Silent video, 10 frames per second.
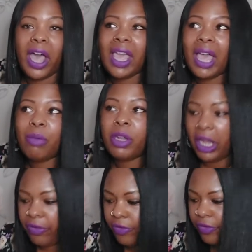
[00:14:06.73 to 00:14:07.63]
I am
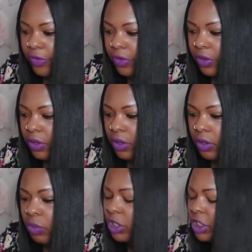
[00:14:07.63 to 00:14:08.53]
enough.
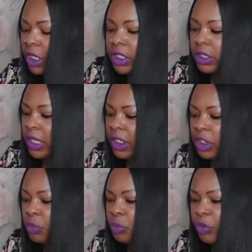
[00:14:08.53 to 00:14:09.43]
Which is, that's
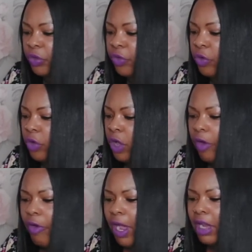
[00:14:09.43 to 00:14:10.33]
just beautiful.
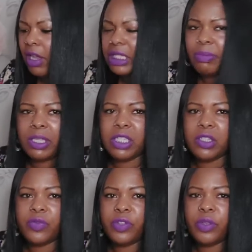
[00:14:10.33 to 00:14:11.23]
All right, last
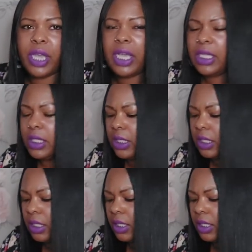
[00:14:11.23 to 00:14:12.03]
message for you guys.